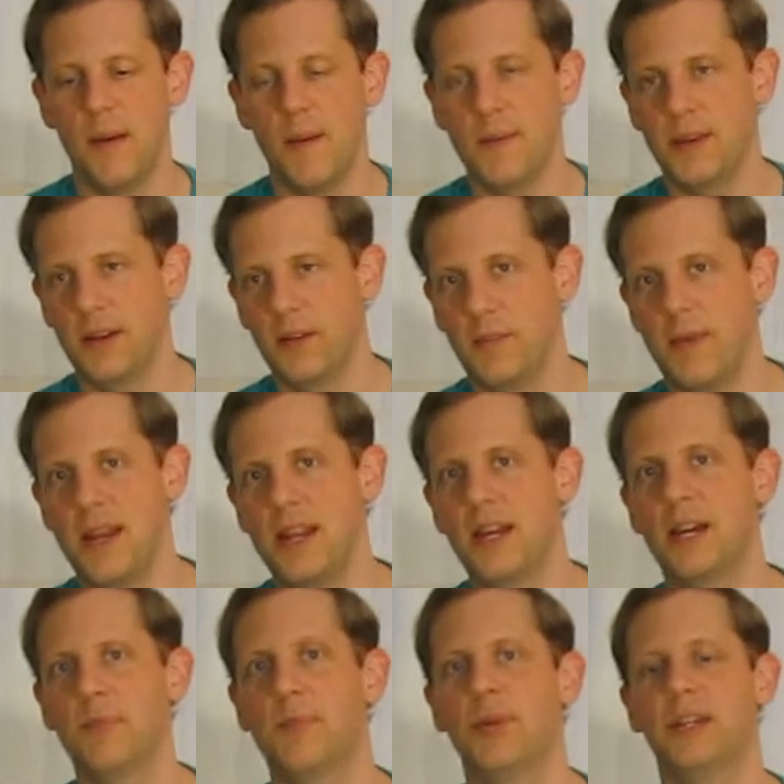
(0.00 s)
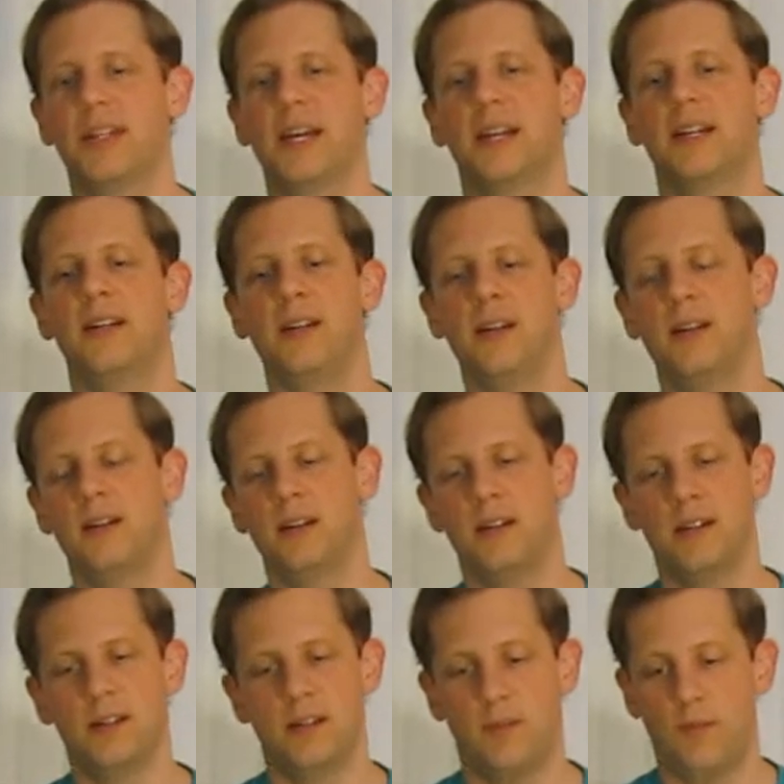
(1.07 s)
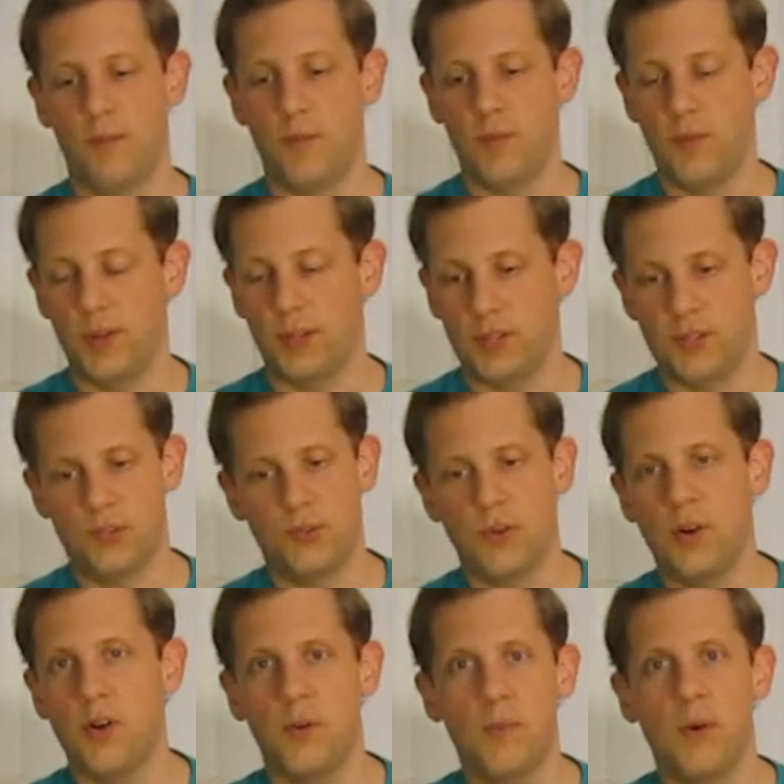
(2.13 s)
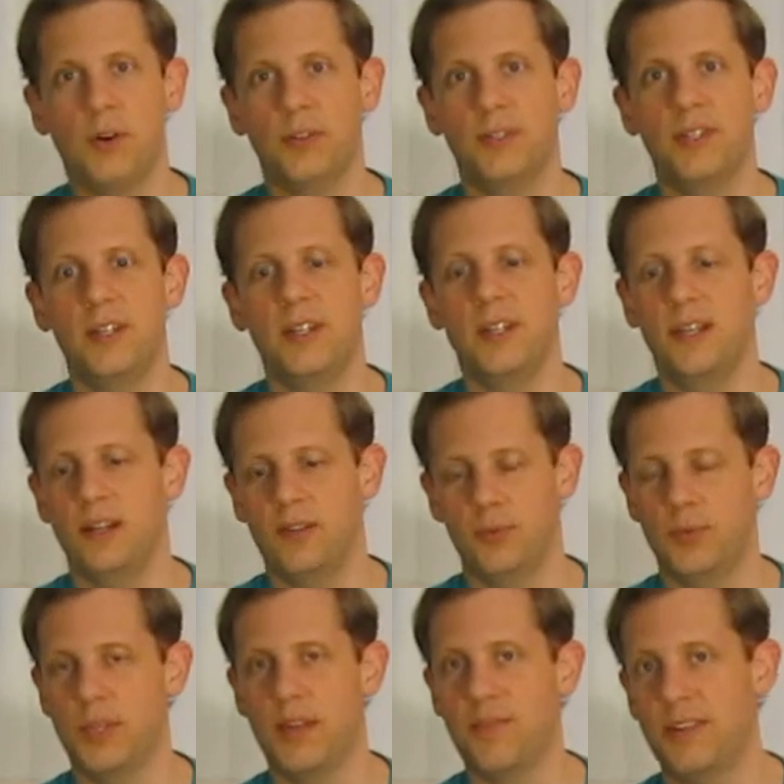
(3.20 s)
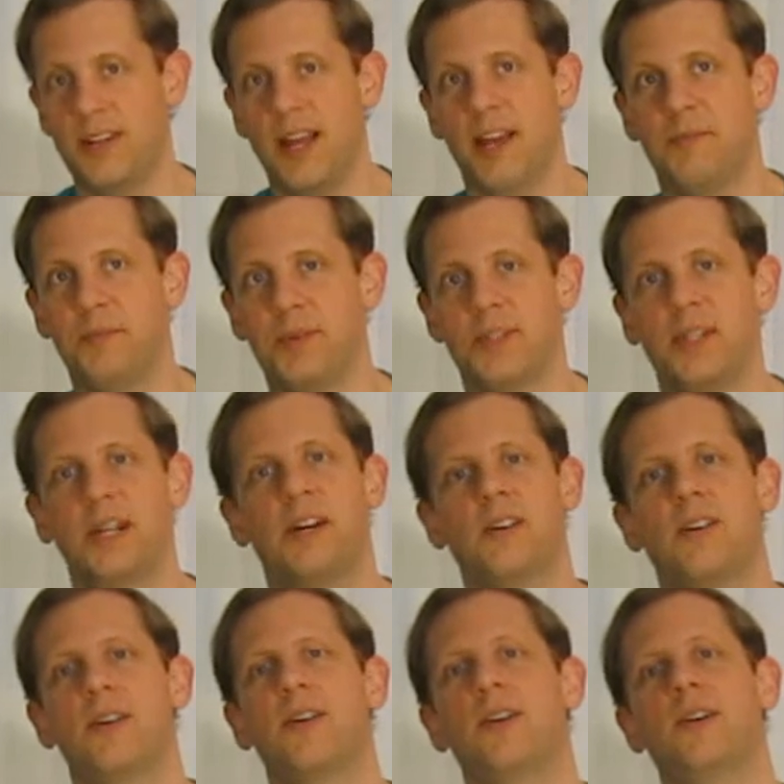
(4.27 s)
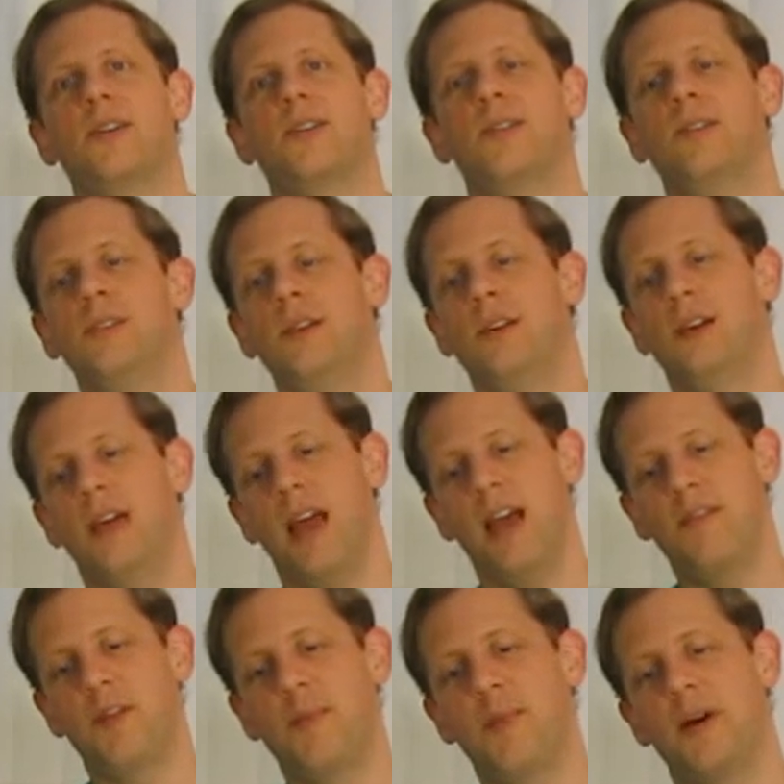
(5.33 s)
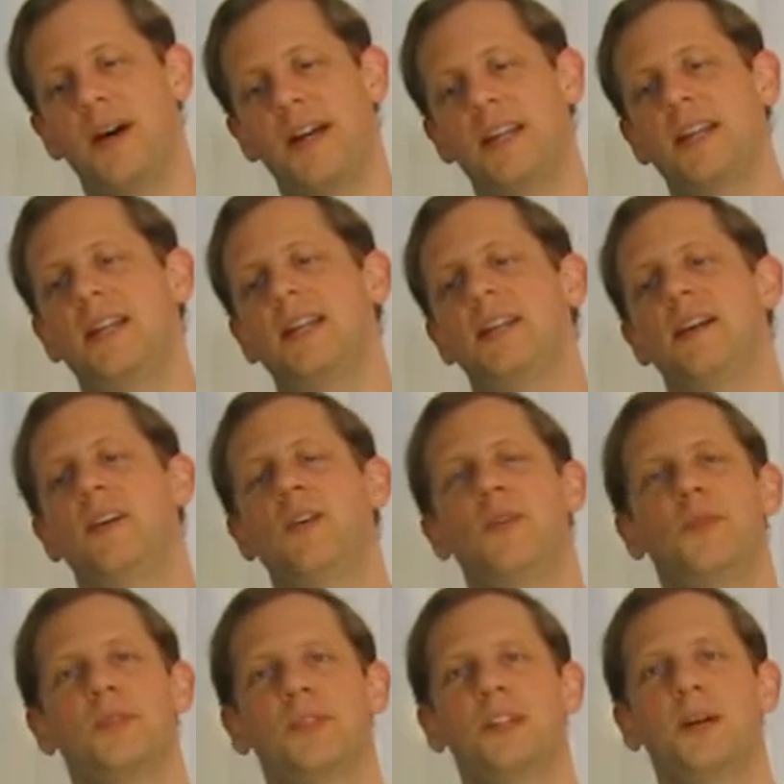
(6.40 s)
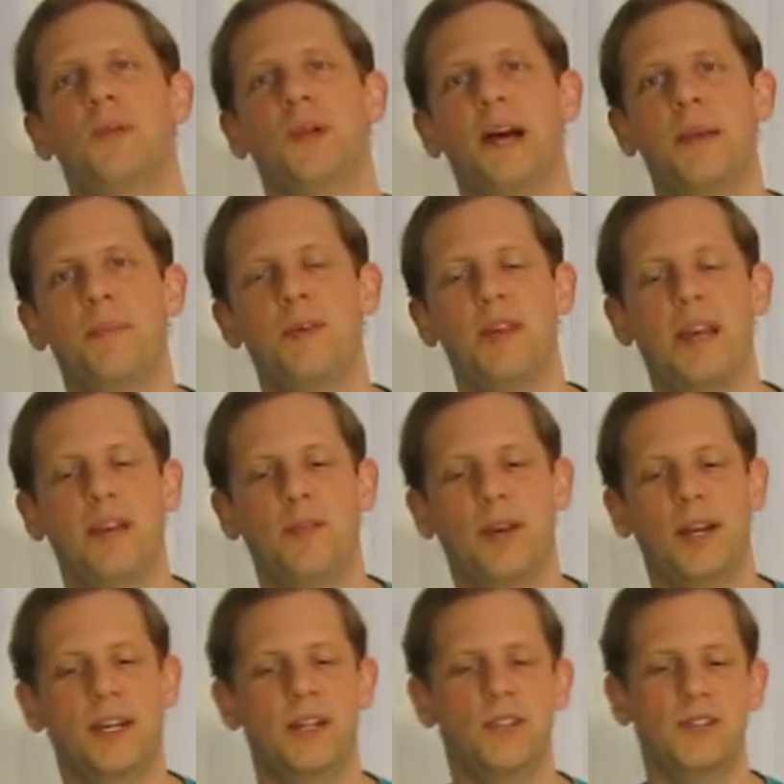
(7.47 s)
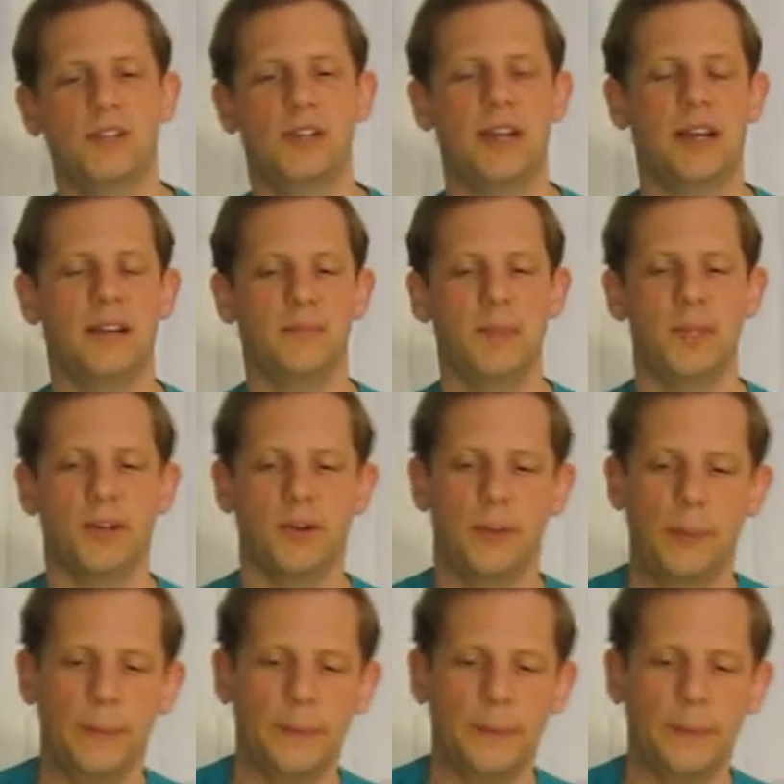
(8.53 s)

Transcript: you know, meeting up with that really strong malty, you know, seven and a half percent alcohol heavy bodied, almost double IPA range kind of beer.